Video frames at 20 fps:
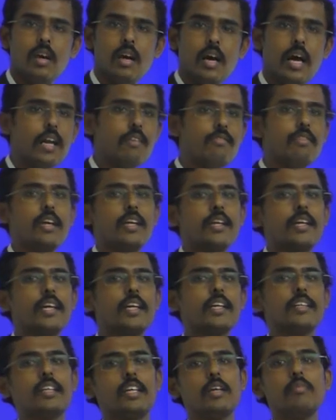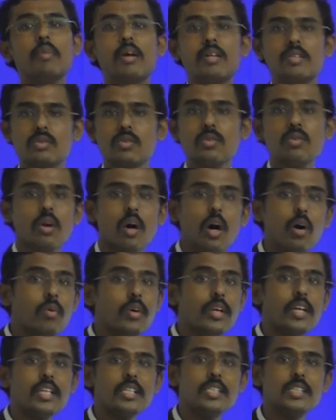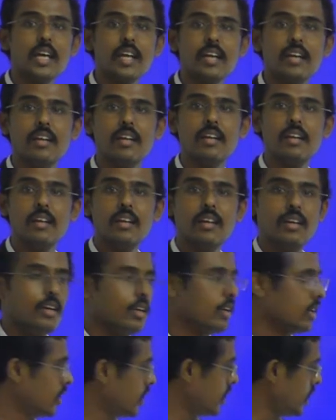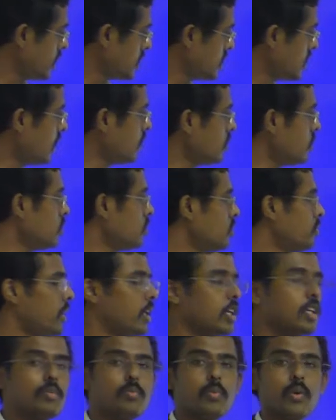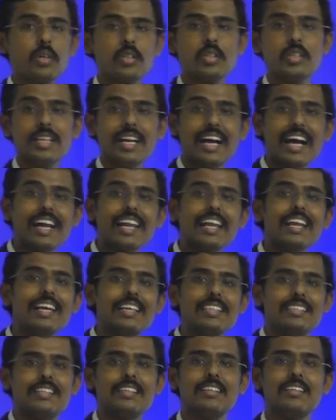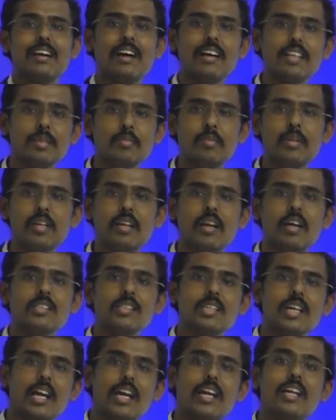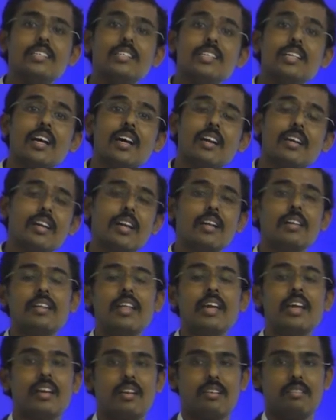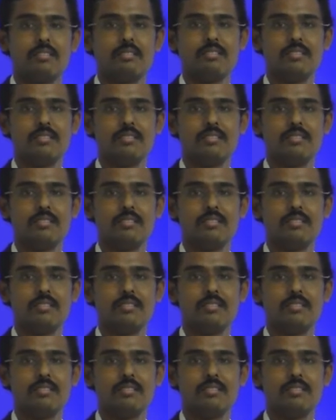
And we are taking the image. So how it is done? It is done through the microprocessor analyzing, arithmetic logical analyzing are done there.